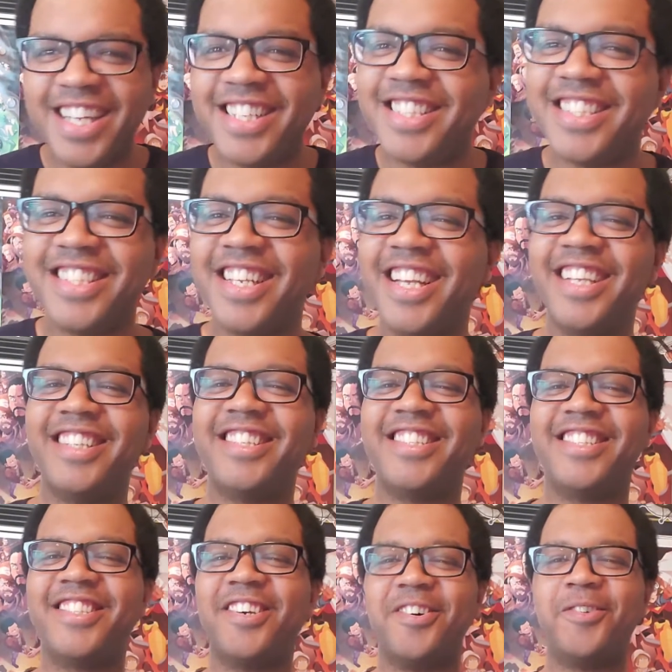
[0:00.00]
It's it's
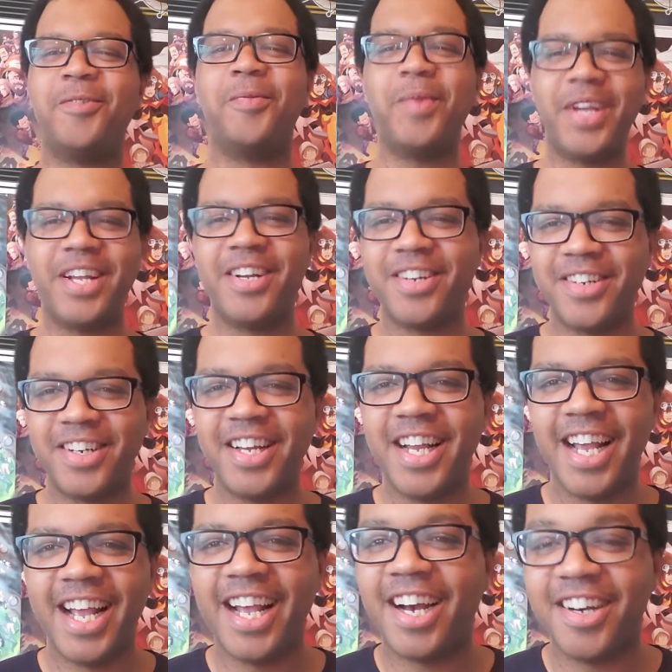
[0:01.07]
so weird,
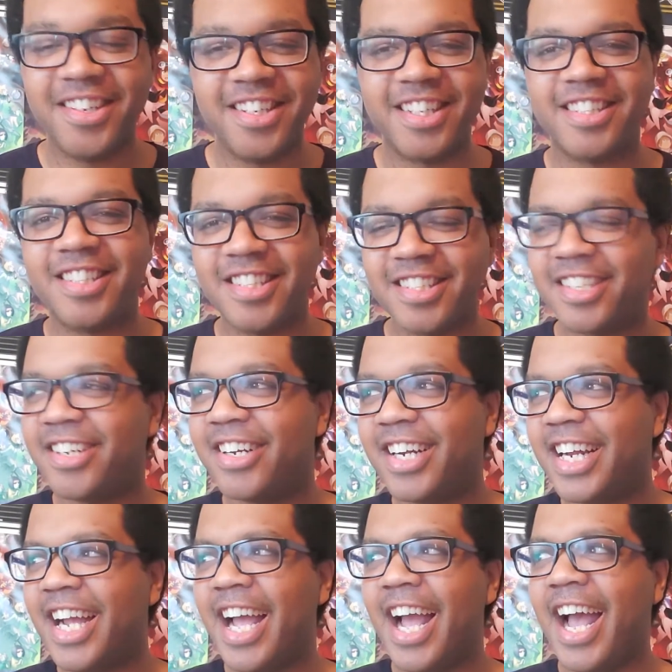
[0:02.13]

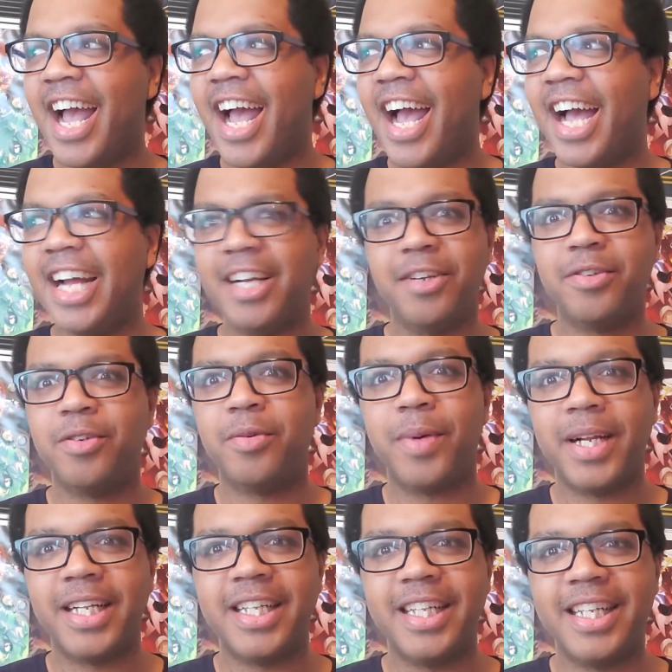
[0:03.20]
unnecessary. I don't know why it